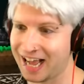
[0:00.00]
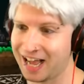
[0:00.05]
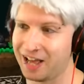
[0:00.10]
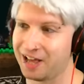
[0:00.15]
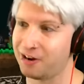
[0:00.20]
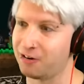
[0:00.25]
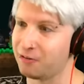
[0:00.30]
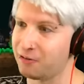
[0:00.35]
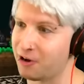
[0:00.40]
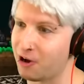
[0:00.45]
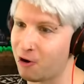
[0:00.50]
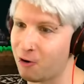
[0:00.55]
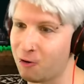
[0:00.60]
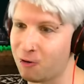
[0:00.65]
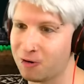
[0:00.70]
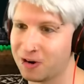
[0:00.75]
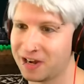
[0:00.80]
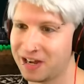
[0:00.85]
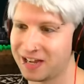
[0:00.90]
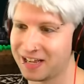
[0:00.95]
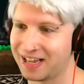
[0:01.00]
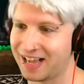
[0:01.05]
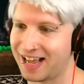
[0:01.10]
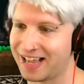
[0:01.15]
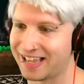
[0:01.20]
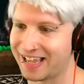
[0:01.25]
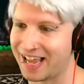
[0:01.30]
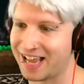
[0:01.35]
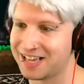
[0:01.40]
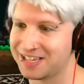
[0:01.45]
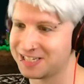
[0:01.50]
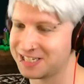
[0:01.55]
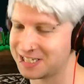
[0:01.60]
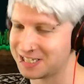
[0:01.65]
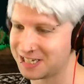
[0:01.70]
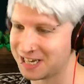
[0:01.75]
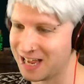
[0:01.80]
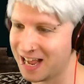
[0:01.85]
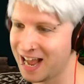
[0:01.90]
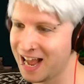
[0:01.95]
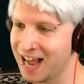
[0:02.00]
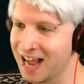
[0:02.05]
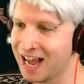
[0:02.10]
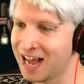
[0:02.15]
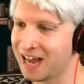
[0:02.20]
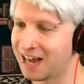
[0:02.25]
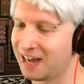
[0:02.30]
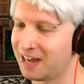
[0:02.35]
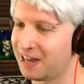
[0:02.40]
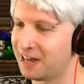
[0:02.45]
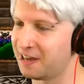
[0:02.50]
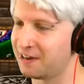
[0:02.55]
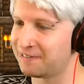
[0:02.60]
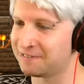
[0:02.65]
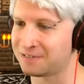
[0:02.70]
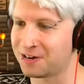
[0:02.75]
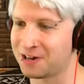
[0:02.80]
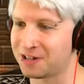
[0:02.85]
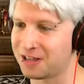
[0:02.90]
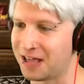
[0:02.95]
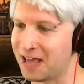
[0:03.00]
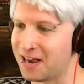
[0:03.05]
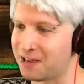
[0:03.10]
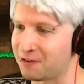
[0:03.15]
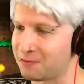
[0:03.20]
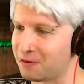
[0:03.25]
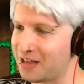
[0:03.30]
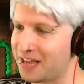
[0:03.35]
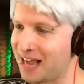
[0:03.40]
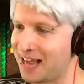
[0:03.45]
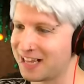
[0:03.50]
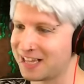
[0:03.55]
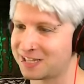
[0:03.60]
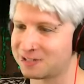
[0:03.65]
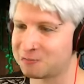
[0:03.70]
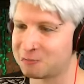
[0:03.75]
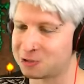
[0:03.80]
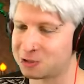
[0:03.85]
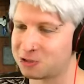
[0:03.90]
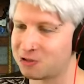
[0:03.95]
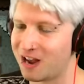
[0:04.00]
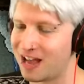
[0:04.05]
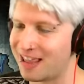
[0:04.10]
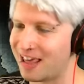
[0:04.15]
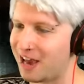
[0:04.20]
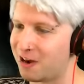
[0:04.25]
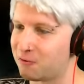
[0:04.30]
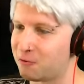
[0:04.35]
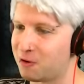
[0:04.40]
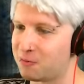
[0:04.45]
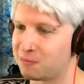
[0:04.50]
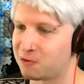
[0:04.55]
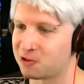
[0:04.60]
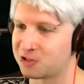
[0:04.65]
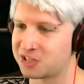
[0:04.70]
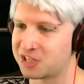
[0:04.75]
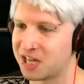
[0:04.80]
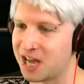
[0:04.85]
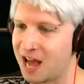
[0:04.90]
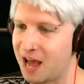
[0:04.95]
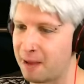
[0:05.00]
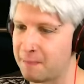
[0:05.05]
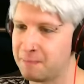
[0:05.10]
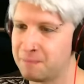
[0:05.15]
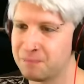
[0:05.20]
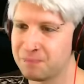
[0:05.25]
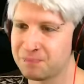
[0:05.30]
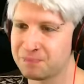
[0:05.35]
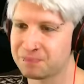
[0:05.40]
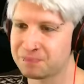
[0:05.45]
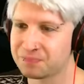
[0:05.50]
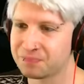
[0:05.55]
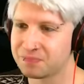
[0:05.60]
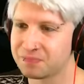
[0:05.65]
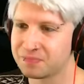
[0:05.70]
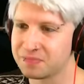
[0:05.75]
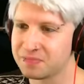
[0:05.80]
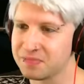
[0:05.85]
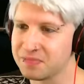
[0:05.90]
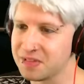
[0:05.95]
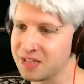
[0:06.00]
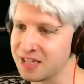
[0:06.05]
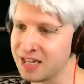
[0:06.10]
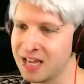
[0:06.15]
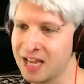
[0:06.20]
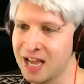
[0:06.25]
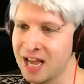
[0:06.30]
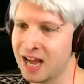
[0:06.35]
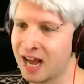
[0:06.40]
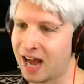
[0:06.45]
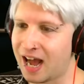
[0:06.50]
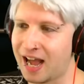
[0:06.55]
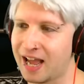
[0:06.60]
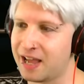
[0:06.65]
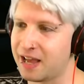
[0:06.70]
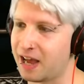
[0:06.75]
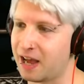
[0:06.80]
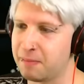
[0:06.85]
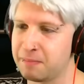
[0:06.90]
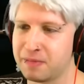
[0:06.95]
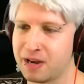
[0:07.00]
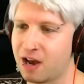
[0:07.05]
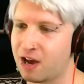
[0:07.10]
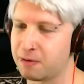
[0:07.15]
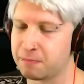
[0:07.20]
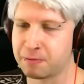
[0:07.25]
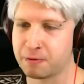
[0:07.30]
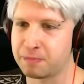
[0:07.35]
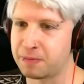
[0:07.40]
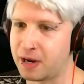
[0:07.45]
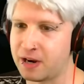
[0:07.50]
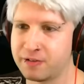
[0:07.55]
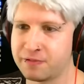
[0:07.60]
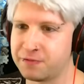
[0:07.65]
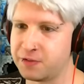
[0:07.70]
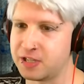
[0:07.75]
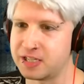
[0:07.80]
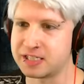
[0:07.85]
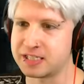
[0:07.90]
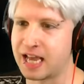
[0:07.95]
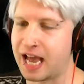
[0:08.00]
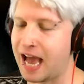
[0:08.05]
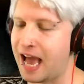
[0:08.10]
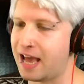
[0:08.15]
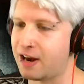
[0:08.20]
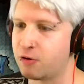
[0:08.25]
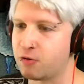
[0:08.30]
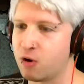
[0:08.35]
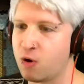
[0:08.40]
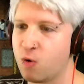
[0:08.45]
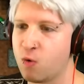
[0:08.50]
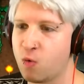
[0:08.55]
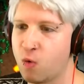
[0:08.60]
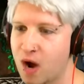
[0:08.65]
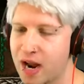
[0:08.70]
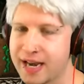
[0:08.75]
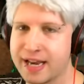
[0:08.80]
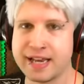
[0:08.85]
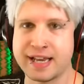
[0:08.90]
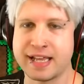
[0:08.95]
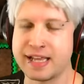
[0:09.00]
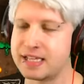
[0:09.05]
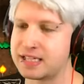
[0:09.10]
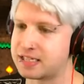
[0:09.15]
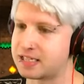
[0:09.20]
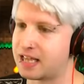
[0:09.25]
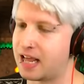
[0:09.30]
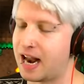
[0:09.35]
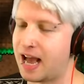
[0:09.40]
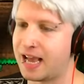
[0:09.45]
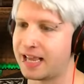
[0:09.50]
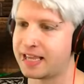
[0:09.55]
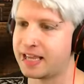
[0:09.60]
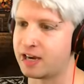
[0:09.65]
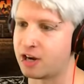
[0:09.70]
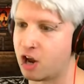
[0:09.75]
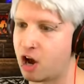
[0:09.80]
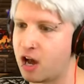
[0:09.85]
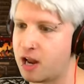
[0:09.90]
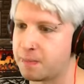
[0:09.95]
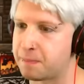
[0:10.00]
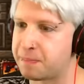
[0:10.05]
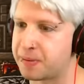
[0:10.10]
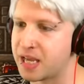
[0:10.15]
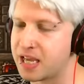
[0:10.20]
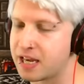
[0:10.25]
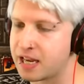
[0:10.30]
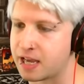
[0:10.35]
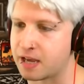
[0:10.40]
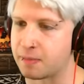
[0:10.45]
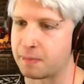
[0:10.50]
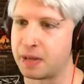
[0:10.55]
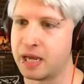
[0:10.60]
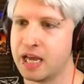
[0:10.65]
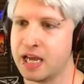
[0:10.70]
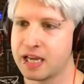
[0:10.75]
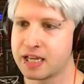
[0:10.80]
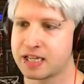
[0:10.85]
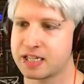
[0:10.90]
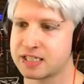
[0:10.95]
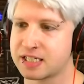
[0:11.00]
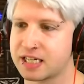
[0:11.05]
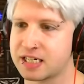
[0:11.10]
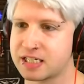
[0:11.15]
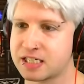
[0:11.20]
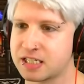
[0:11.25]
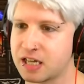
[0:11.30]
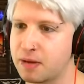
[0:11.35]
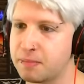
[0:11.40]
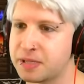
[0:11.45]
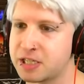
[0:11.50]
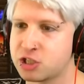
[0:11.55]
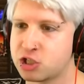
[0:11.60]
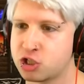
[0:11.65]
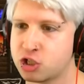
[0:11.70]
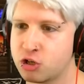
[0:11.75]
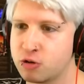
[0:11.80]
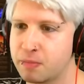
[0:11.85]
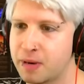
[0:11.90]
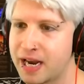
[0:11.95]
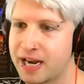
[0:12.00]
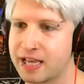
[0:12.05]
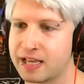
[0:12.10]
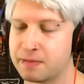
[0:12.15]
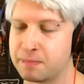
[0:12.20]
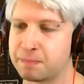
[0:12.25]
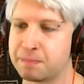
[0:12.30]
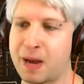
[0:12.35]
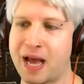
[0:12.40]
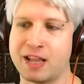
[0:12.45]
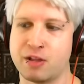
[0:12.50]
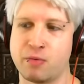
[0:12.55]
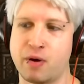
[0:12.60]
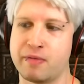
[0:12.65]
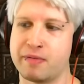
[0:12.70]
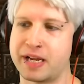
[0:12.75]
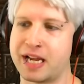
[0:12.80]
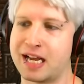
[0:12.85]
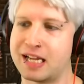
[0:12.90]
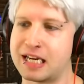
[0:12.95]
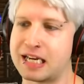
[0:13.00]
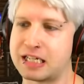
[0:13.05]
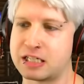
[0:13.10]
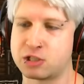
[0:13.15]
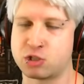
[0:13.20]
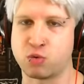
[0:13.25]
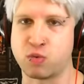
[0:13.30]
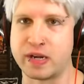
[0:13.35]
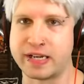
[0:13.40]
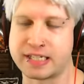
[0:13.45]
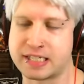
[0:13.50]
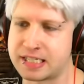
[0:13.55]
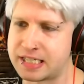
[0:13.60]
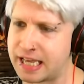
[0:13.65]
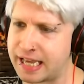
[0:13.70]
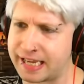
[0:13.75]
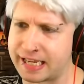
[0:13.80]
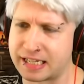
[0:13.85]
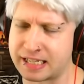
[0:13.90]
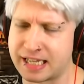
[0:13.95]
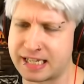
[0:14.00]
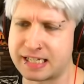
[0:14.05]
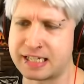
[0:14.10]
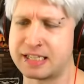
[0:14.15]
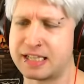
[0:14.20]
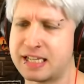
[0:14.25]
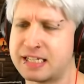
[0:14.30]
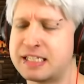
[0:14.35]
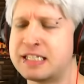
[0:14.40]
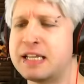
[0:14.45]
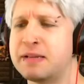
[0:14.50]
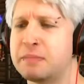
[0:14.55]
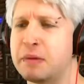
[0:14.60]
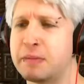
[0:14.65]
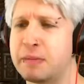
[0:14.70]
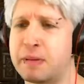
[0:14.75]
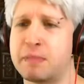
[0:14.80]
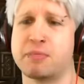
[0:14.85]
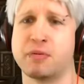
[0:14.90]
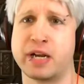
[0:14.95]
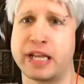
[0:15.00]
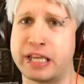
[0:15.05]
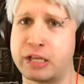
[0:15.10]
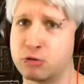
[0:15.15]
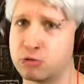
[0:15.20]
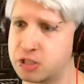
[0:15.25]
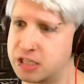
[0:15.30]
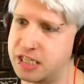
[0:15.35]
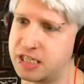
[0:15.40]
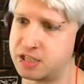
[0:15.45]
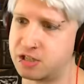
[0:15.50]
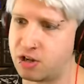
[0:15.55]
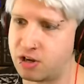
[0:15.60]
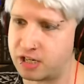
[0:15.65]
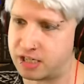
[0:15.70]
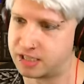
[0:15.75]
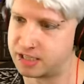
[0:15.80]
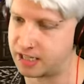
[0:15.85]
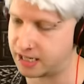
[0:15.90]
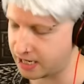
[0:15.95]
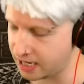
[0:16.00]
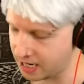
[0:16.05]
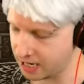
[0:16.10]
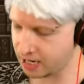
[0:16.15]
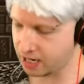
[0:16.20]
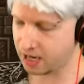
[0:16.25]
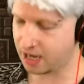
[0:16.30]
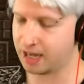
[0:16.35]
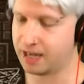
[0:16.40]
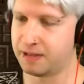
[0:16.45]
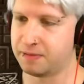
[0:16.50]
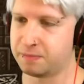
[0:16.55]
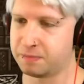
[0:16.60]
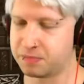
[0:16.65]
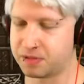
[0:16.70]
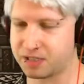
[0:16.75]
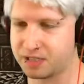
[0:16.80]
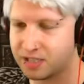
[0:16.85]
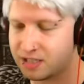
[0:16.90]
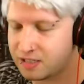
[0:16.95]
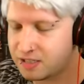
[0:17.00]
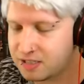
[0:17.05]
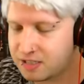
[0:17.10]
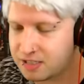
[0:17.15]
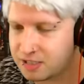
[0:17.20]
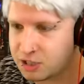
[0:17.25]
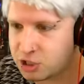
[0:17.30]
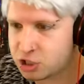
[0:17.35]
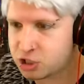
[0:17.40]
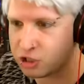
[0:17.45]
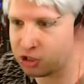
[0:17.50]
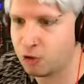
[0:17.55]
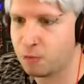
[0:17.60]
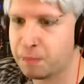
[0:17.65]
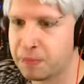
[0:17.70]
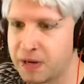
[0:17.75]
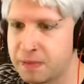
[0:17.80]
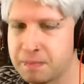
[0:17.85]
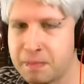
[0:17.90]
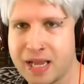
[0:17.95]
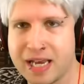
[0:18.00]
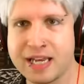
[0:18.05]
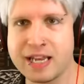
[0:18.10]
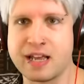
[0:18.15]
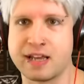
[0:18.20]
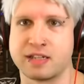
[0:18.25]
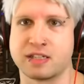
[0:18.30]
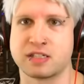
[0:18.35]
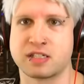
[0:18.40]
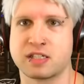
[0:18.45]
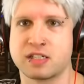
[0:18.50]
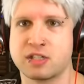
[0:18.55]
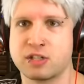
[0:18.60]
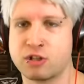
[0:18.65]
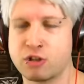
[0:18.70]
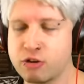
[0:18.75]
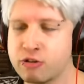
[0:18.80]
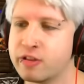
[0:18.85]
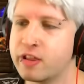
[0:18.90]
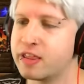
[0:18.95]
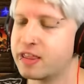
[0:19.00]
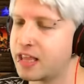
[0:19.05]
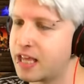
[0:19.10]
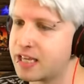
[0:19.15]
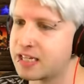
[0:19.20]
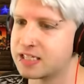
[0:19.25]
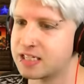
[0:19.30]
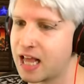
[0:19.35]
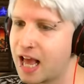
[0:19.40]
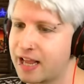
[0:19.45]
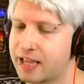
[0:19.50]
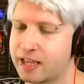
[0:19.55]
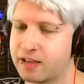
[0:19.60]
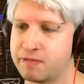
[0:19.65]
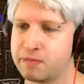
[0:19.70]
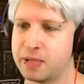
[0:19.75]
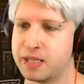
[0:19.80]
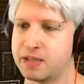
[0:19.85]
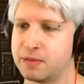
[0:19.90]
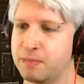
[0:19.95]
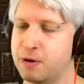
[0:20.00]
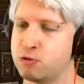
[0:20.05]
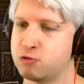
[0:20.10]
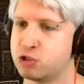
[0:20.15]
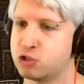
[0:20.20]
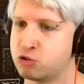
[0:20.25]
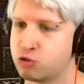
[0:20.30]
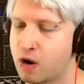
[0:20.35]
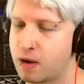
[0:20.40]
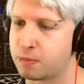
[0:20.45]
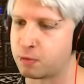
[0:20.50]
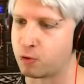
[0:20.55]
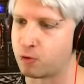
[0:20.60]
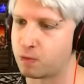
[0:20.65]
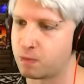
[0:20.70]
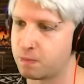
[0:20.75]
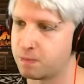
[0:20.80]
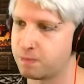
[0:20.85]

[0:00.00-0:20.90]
I don't know, I guess. Uh, well, anyway, I guess we'll try that one more time. I, I'm not prepared for this guy. I don't know what it is that I cannot beat him, because he summons too many. By the way, we got these twins thing, and they, they seem to be pretty useless, honestly. Uh, the stupid minions, they're the things that give me the most trouble.